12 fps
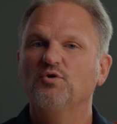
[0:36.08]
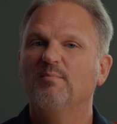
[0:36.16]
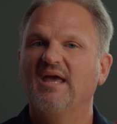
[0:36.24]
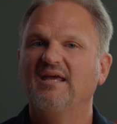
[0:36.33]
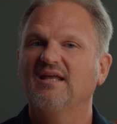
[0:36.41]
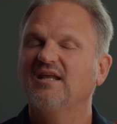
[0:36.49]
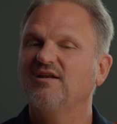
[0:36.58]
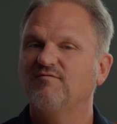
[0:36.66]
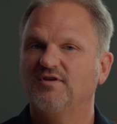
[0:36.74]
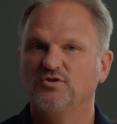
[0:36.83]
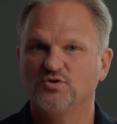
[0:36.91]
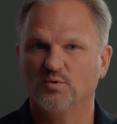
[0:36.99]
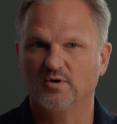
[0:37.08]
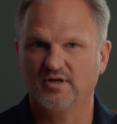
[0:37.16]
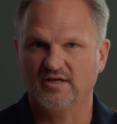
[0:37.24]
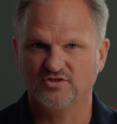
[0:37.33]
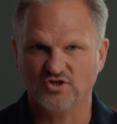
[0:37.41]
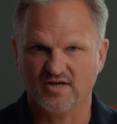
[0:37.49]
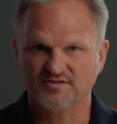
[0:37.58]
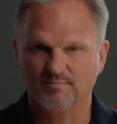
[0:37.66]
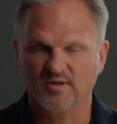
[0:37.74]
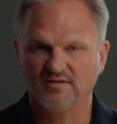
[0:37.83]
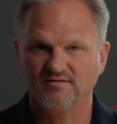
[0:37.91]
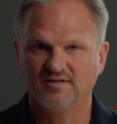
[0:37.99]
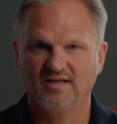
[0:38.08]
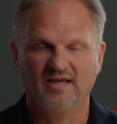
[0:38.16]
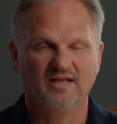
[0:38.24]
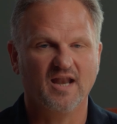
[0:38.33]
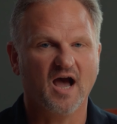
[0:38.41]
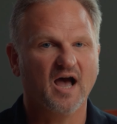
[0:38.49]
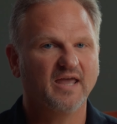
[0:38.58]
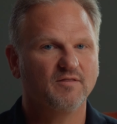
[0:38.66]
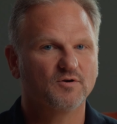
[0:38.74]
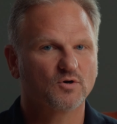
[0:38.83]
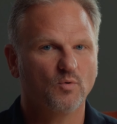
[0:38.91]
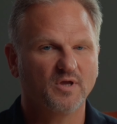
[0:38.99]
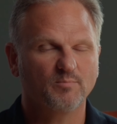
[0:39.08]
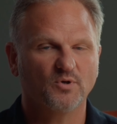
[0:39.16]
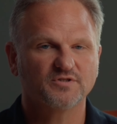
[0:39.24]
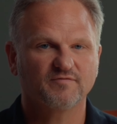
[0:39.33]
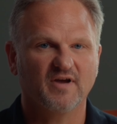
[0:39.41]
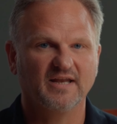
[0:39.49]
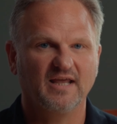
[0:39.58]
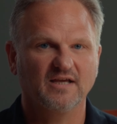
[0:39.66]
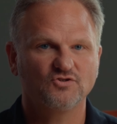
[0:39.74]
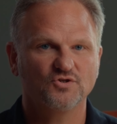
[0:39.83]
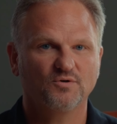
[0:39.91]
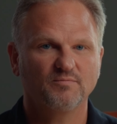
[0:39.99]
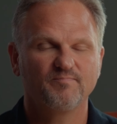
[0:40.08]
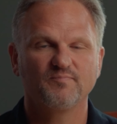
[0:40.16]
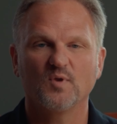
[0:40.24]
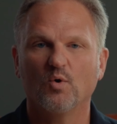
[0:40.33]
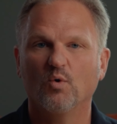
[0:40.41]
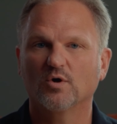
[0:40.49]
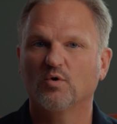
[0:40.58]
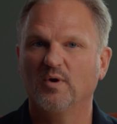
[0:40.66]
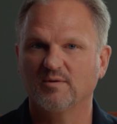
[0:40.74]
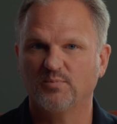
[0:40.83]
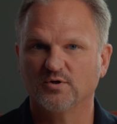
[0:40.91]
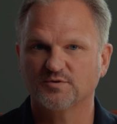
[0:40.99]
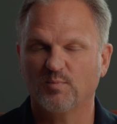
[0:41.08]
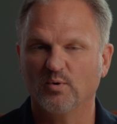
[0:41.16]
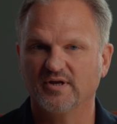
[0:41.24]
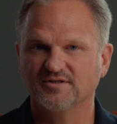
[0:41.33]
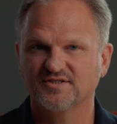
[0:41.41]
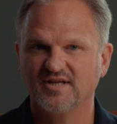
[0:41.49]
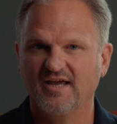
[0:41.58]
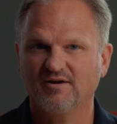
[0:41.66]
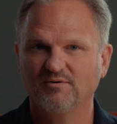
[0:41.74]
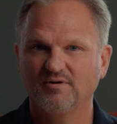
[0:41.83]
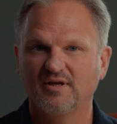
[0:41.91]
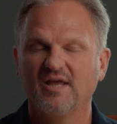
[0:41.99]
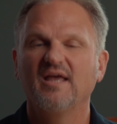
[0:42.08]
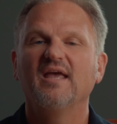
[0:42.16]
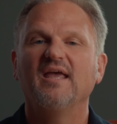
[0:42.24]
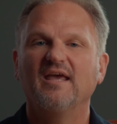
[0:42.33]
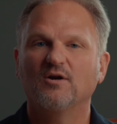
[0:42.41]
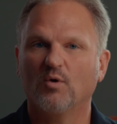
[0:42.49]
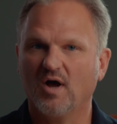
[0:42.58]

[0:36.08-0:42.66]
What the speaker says: you make an inventory adjustment in either QuickBooks Financial or QuickBooks Point of Sale, it'll